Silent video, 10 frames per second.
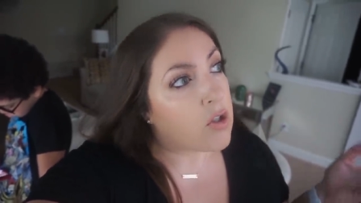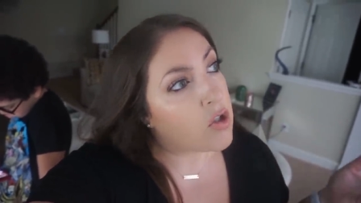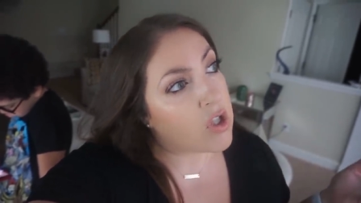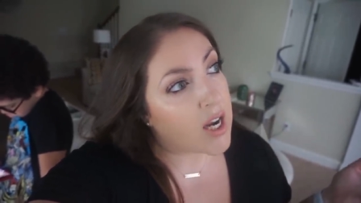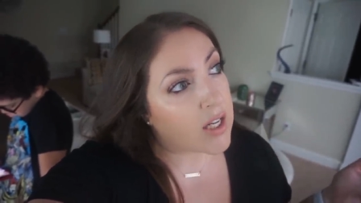
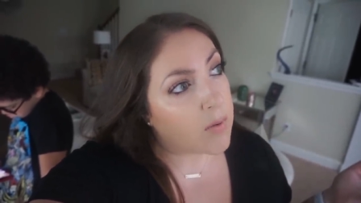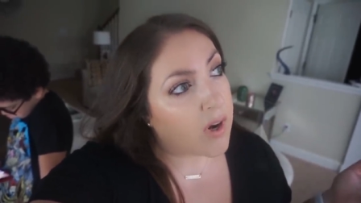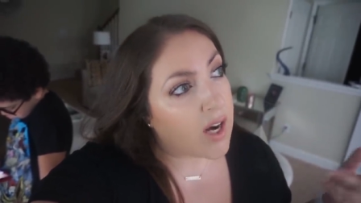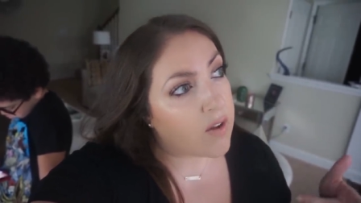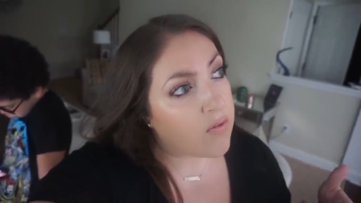
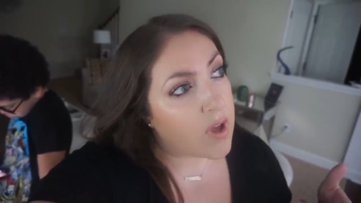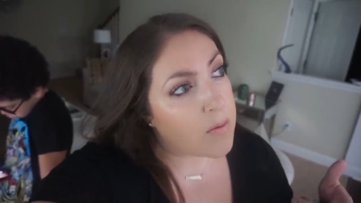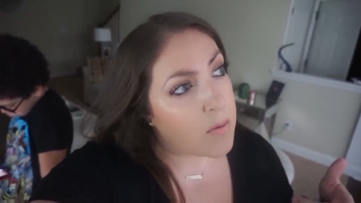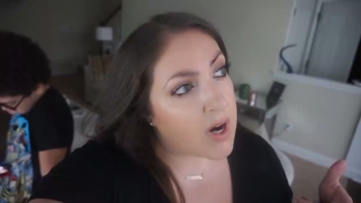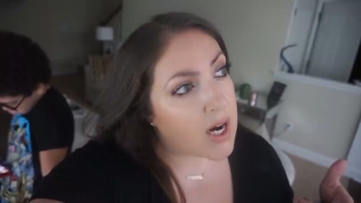January and
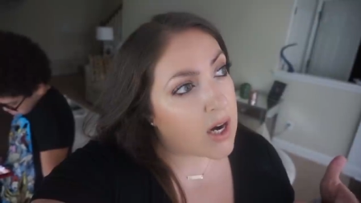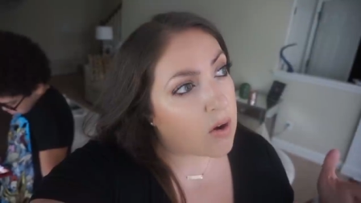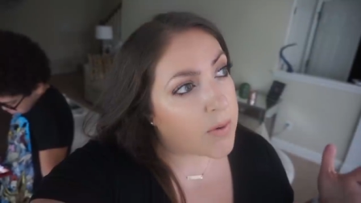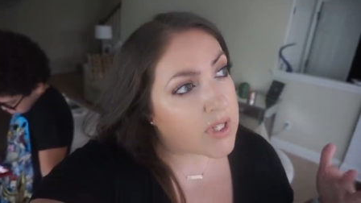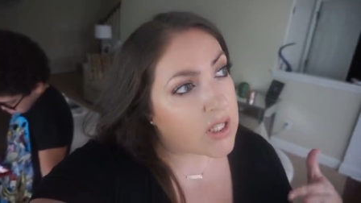February,
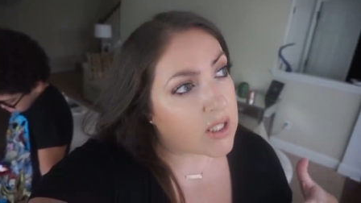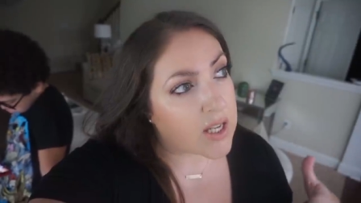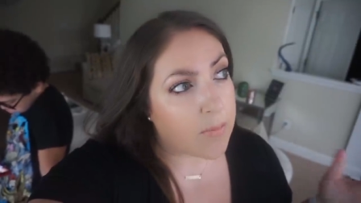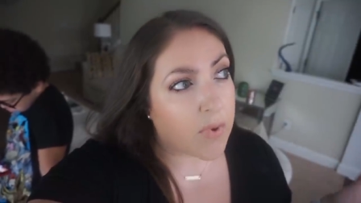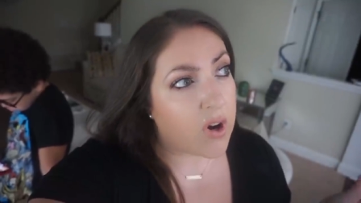or was it
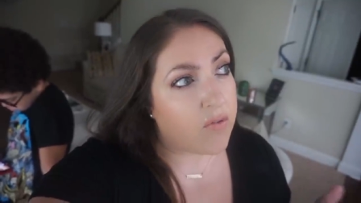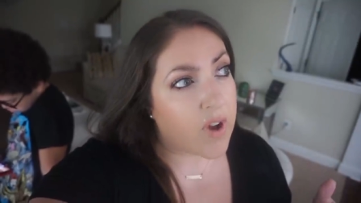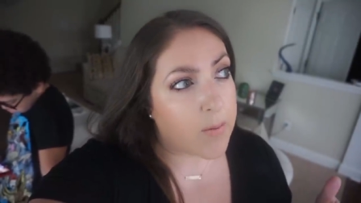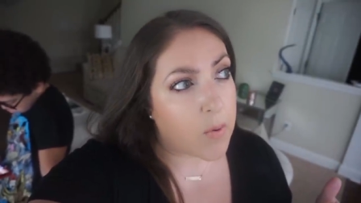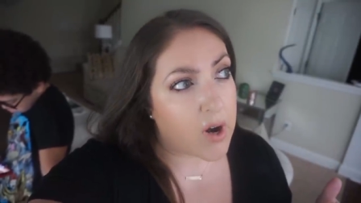December and
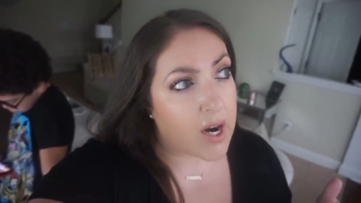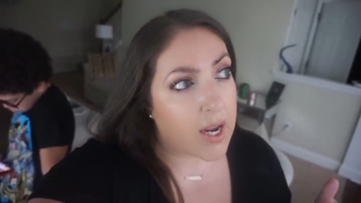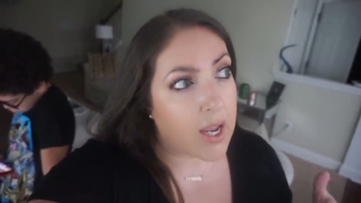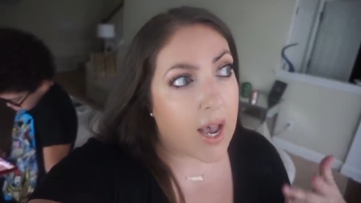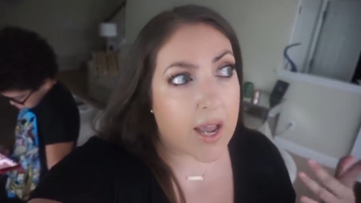
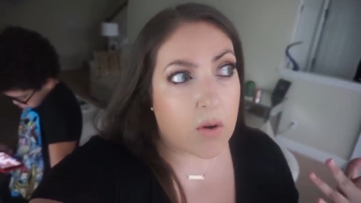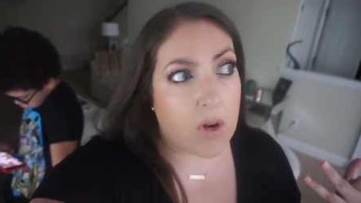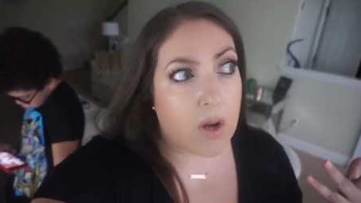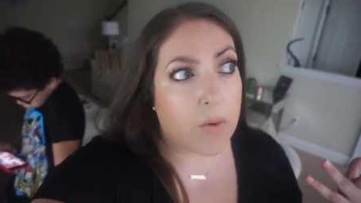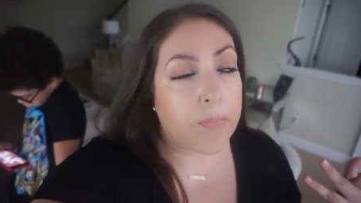February? I don't
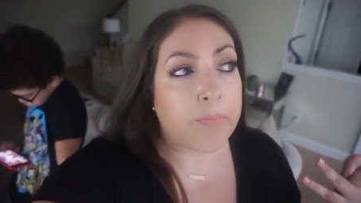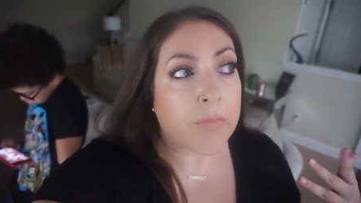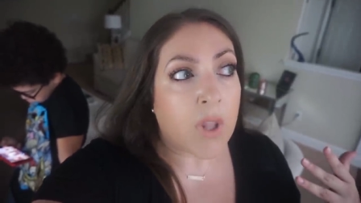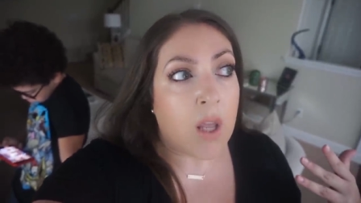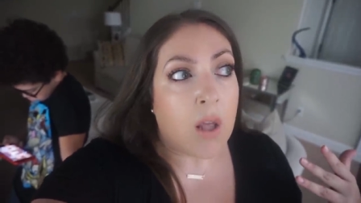know.
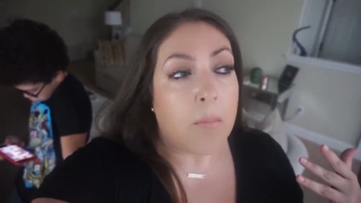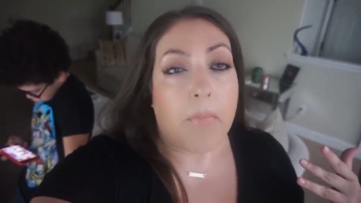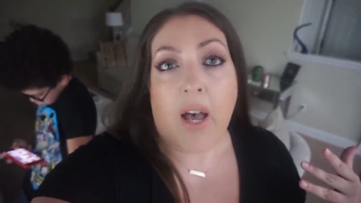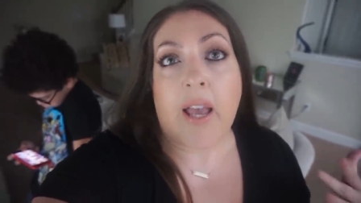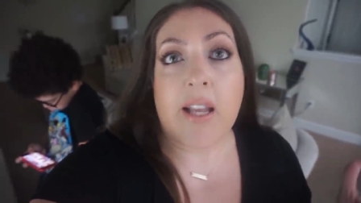
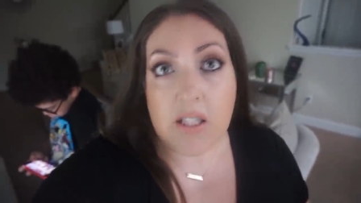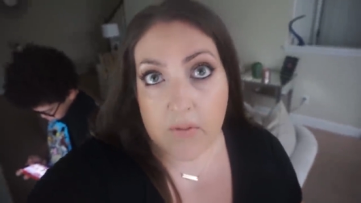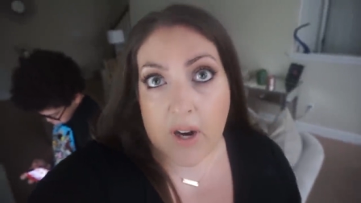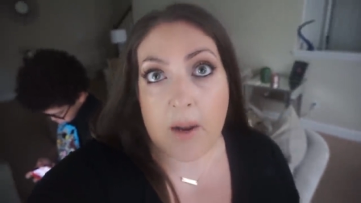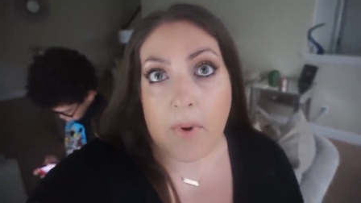But it's
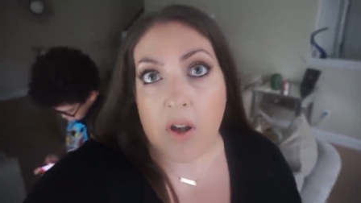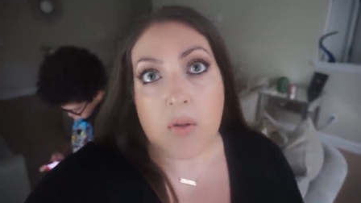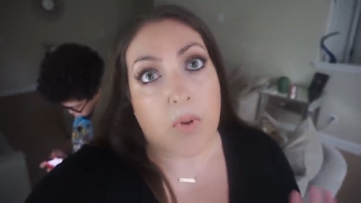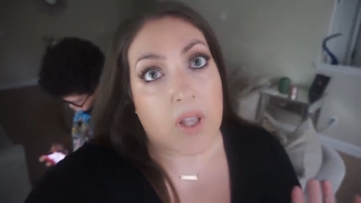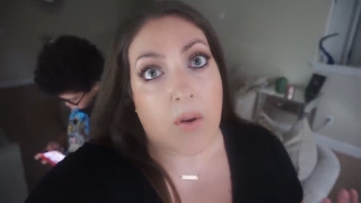very
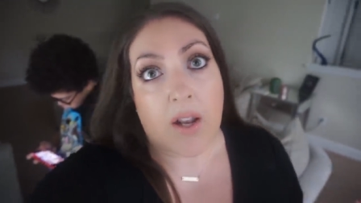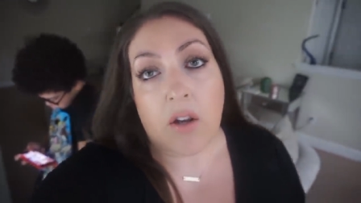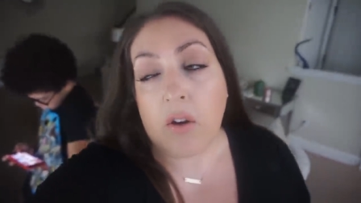possible that you had